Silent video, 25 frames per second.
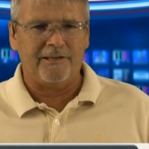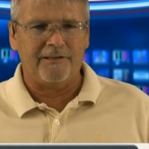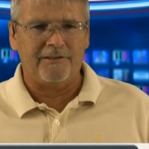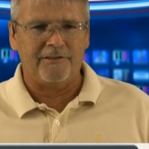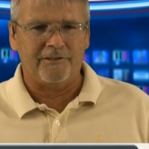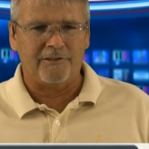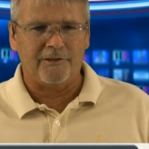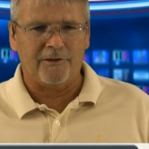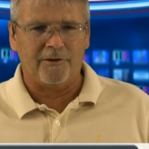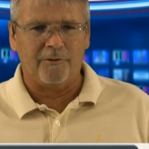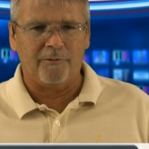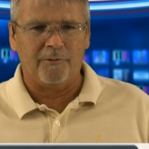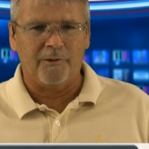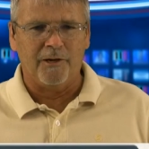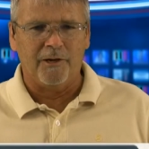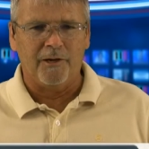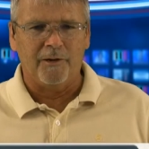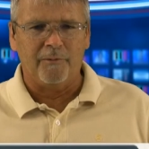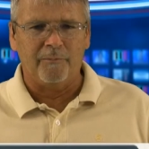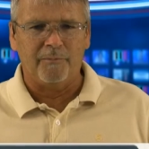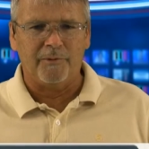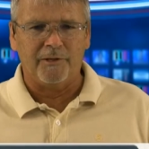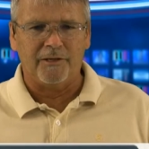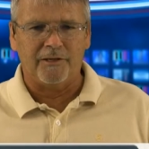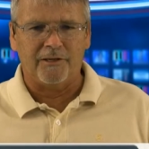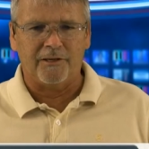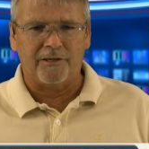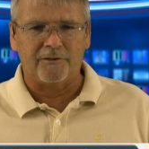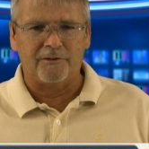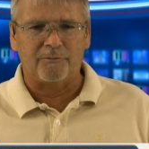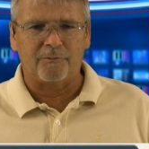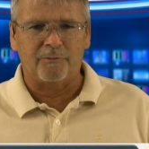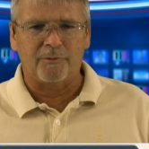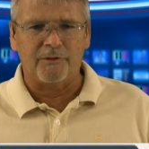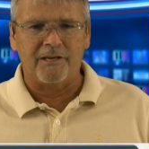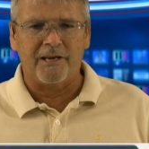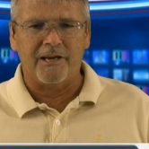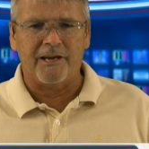show because
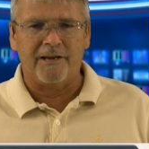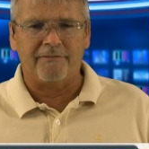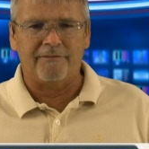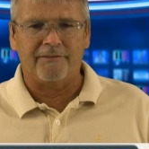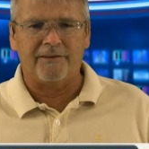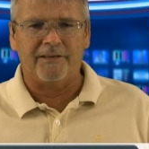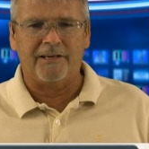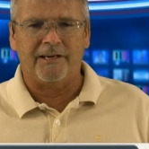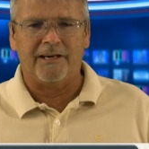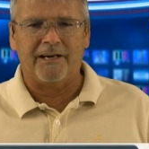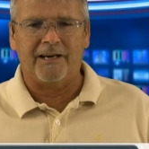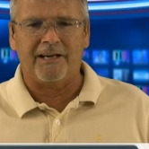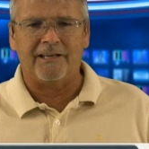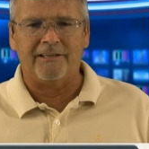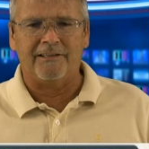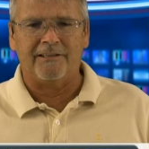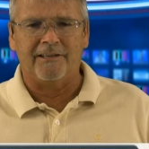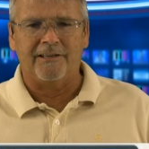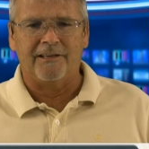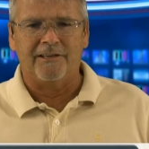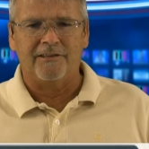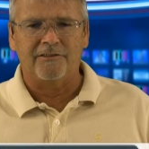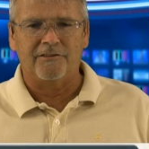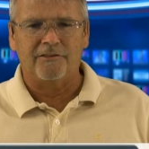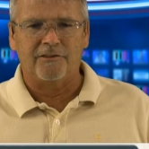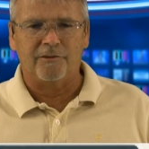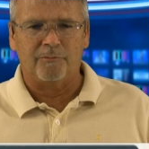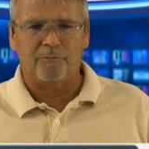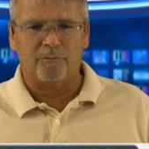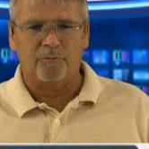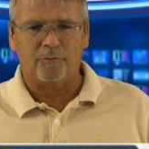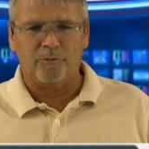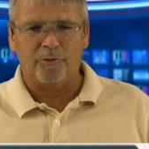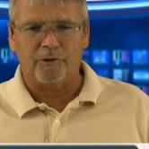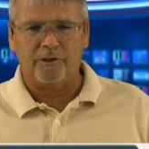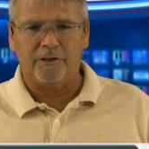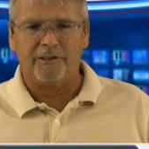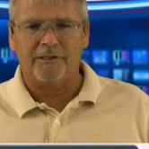we have got some
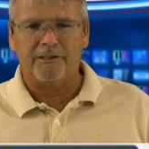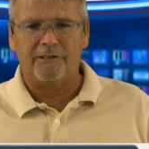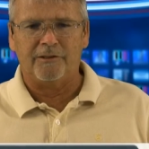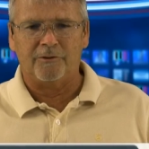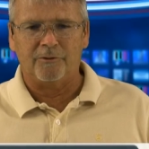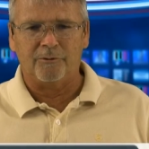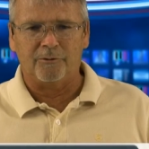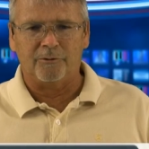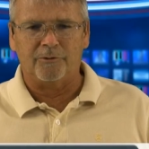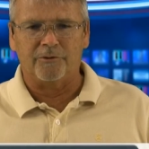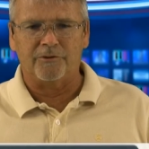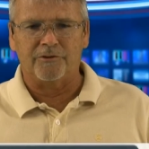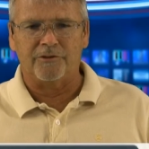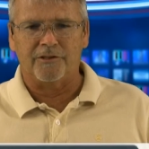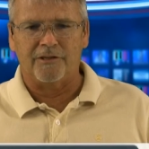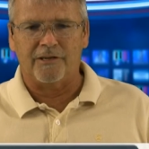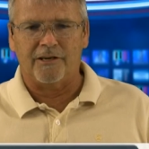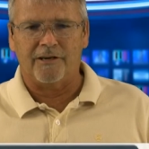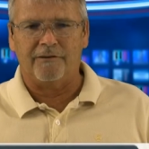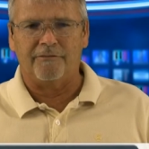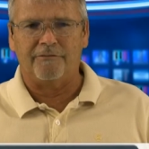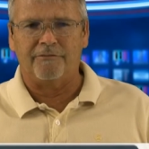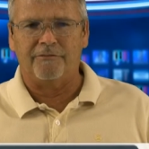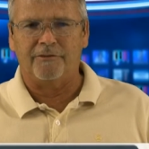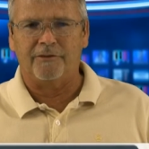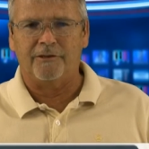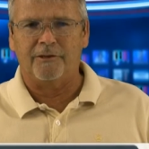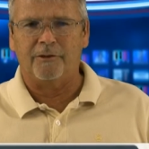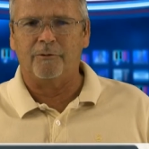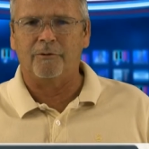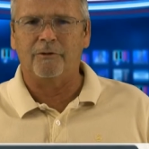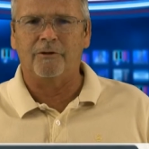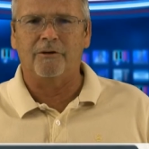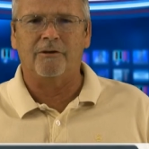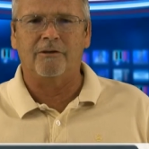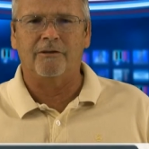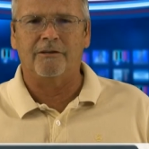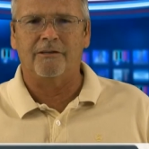really cool stuff
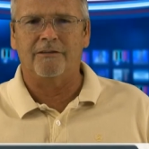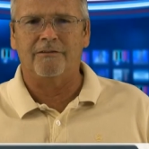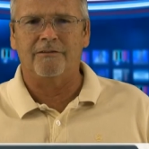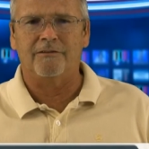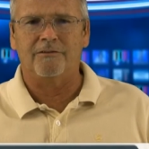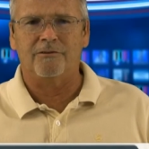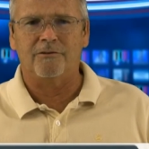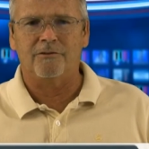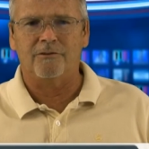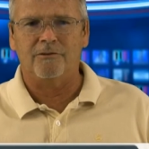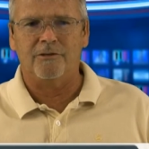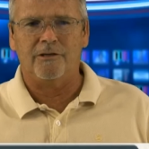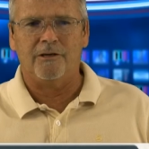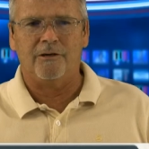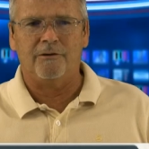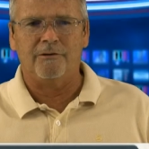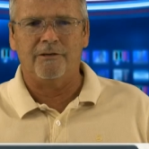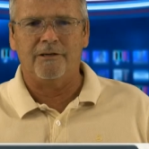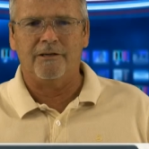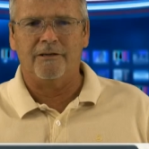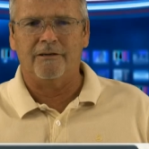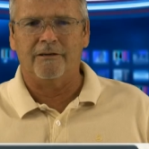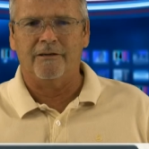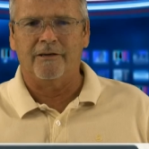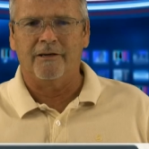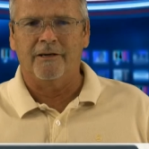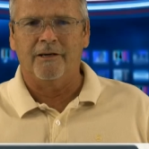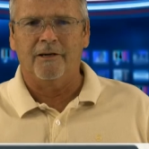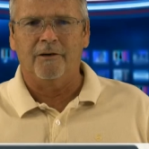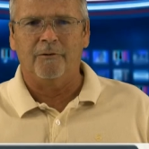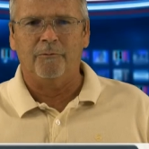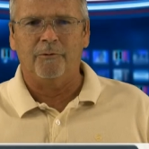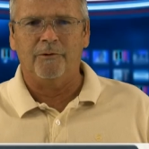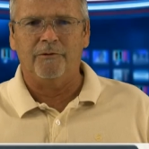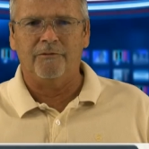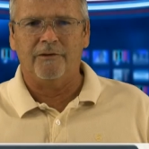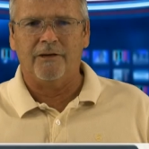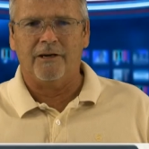going on in the studio here.
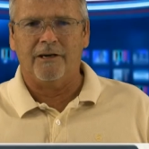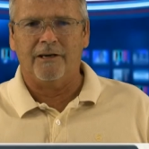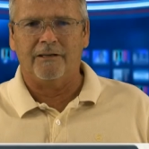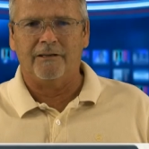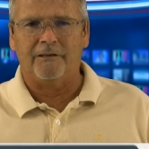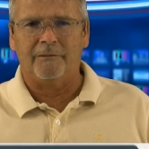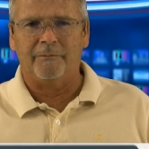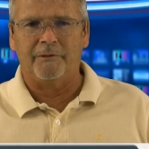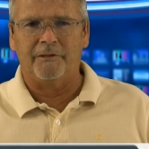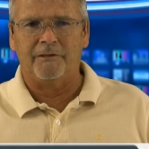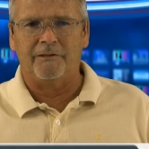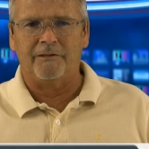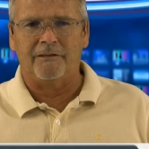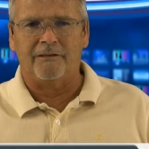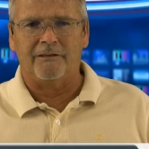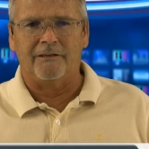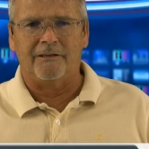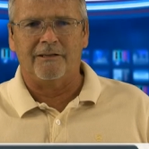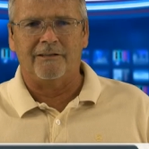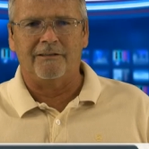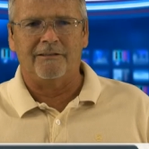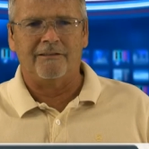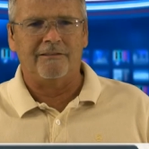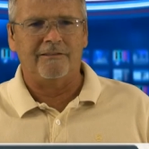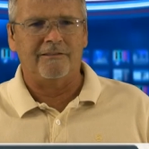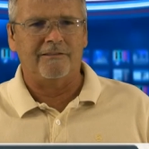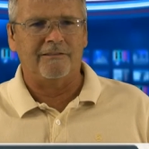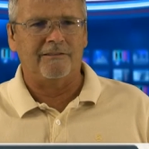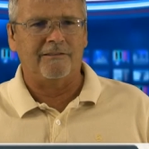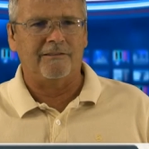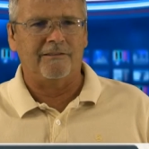We've got, let me cut this to